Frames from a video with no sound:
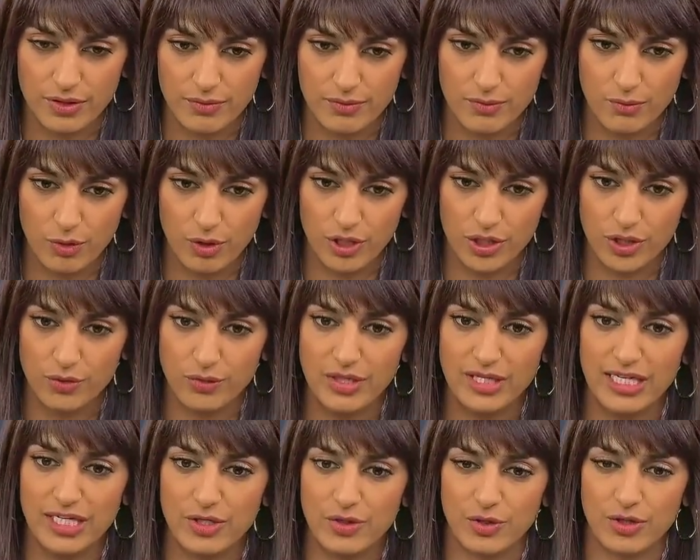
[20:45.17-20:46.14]
more
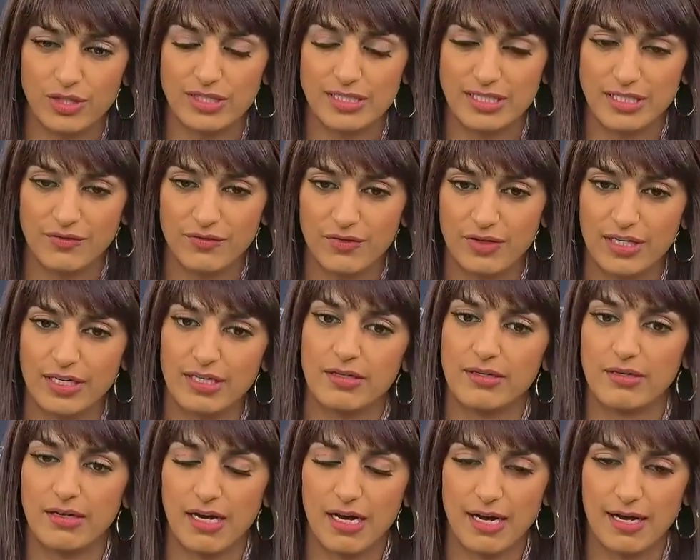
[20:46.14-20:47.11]
unique or
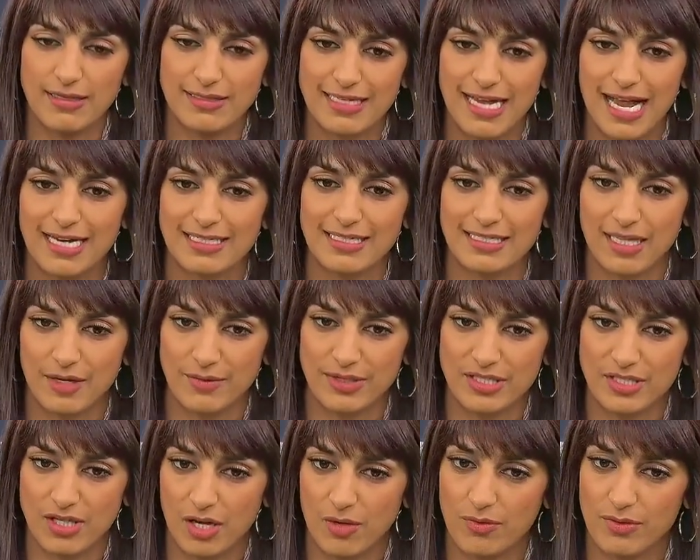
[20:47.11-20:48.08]
different uh, tactic that we
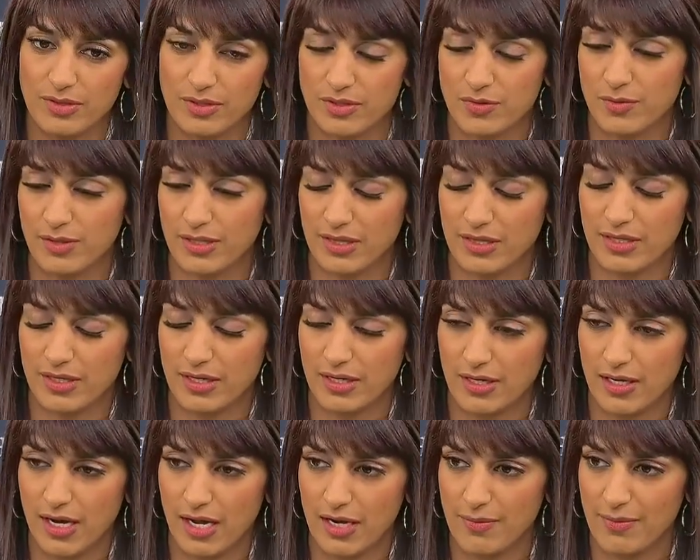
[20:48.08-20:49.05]
saw was with
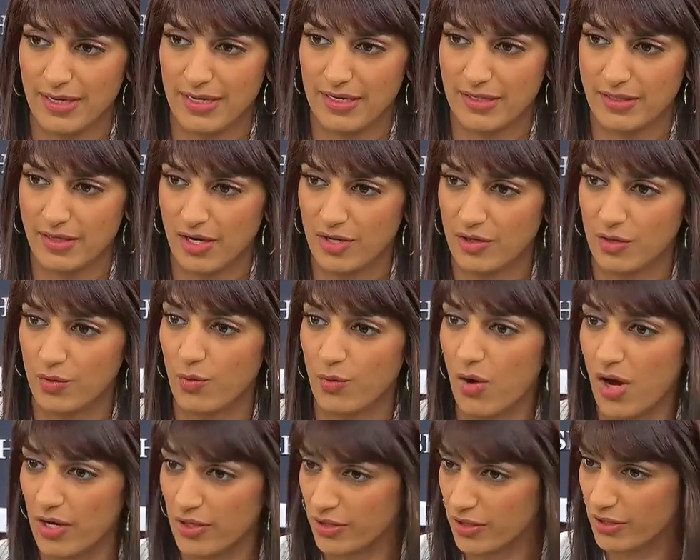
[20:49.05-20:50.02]
the unmanned
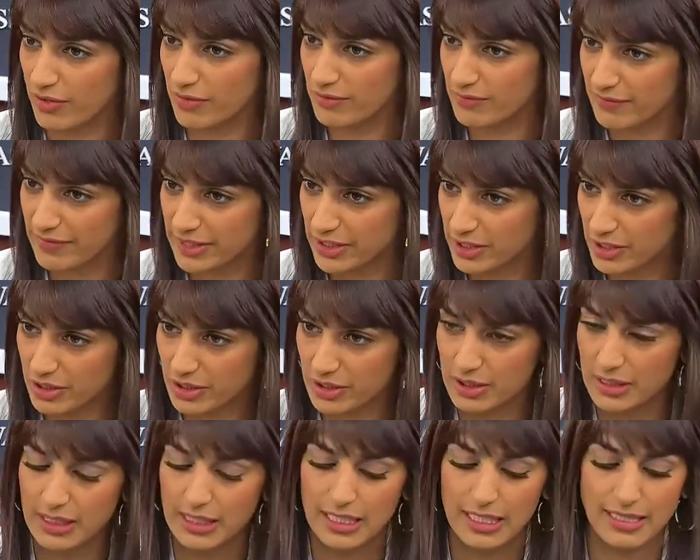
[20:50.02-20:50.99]
underwater
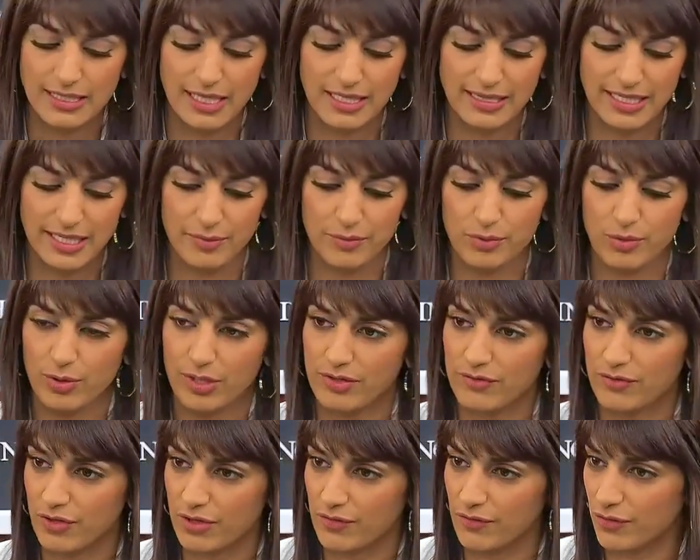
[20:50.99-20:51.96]
vehicle that they employed
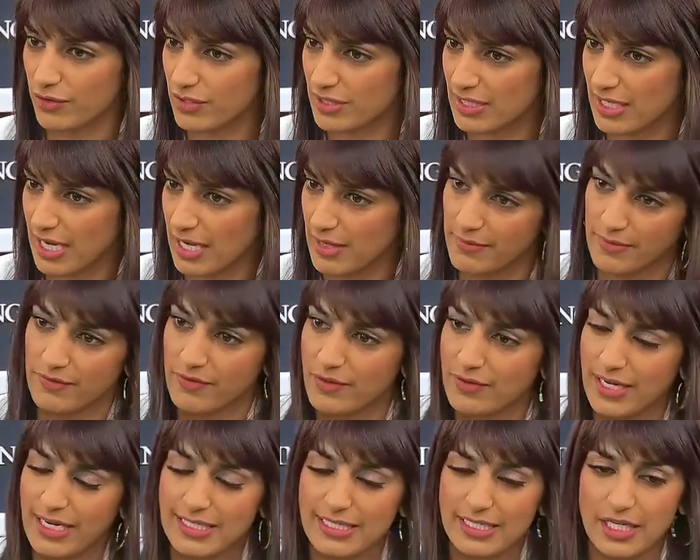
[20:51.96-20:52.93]
for the first time a few
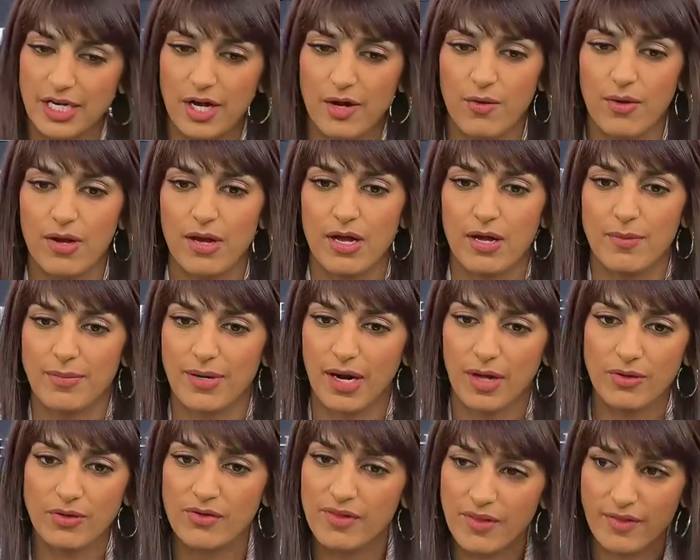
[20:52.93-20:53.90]
days ago. But
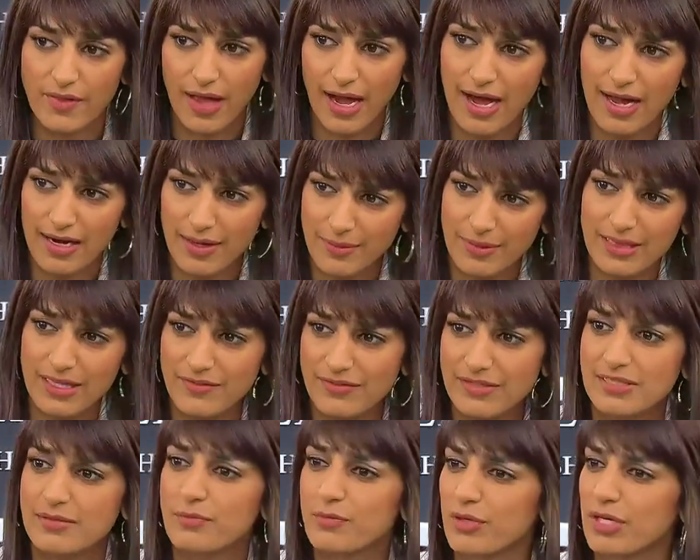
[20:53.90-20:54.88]
other than that, I mean,
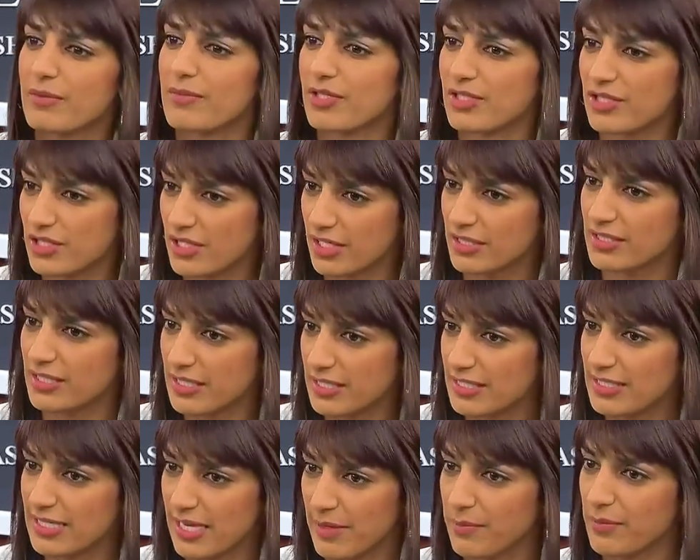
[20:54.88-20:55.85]
they've pretty much stuck to the
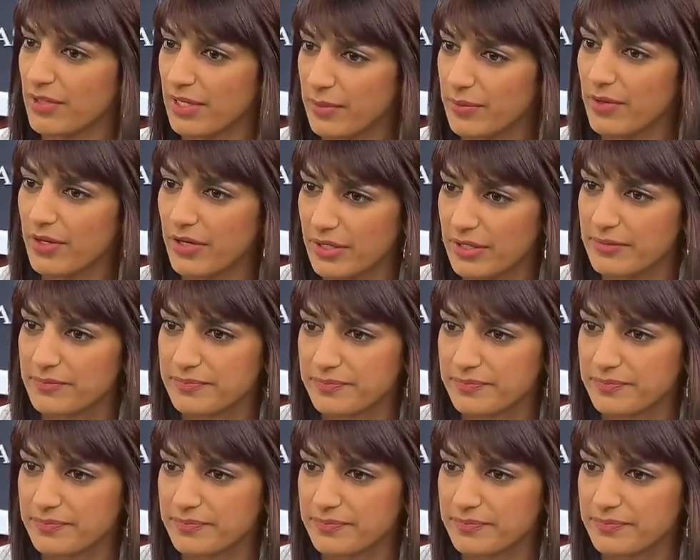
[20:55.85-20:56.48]
same playbook.